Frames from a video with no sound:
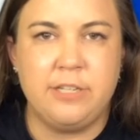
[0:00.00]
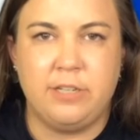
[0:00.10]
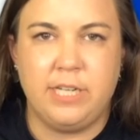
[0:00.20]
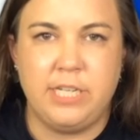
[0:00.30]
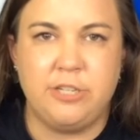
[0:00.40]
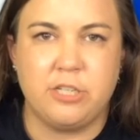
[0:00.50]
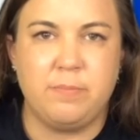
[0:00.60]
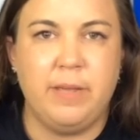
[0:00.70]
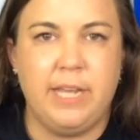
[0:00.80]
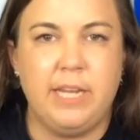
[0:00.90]
during a teacher's
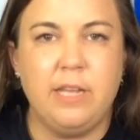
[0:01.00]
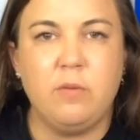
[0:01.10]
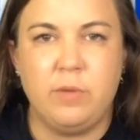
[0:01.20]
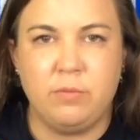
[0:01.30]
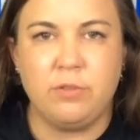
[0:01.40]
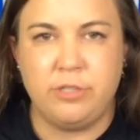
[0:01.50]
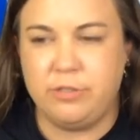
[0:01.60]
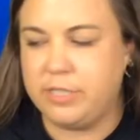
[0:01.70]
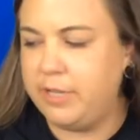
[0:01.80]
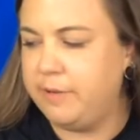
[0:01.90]
planning, we will do
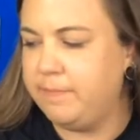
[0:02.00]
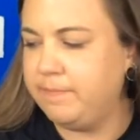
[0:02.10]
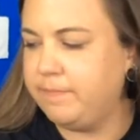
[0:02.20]
so.